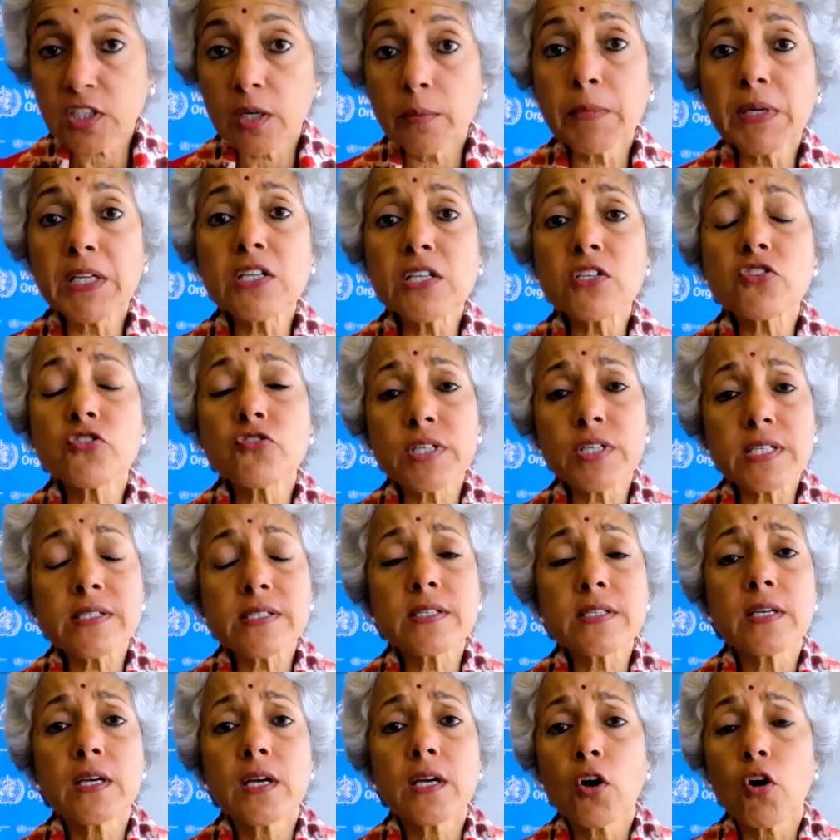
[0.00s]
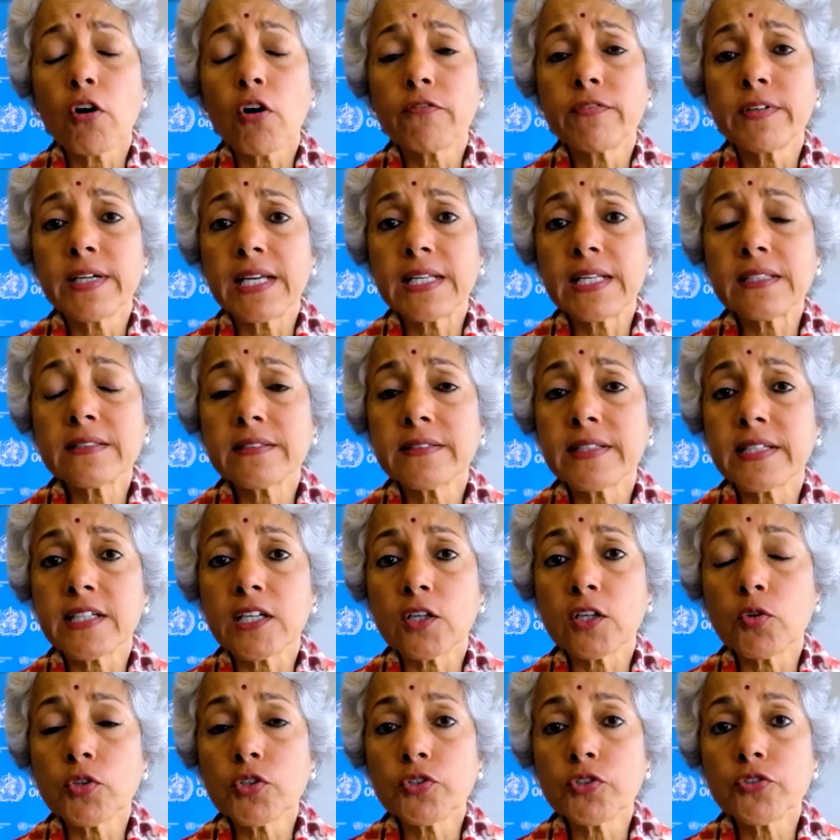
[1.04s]
ministries of health that
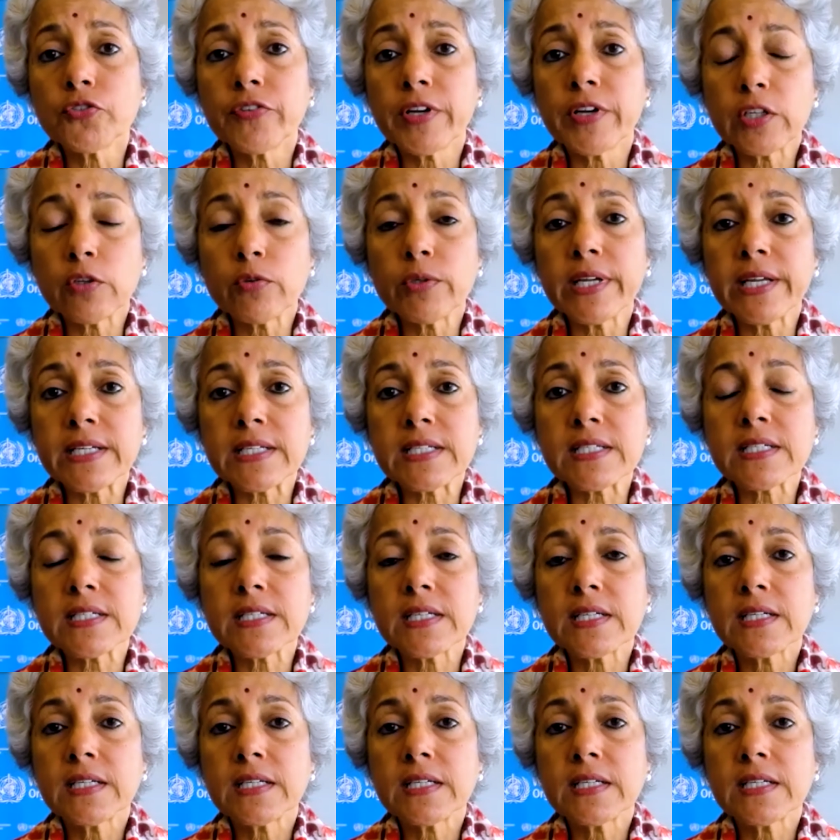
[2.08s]
are going to regulate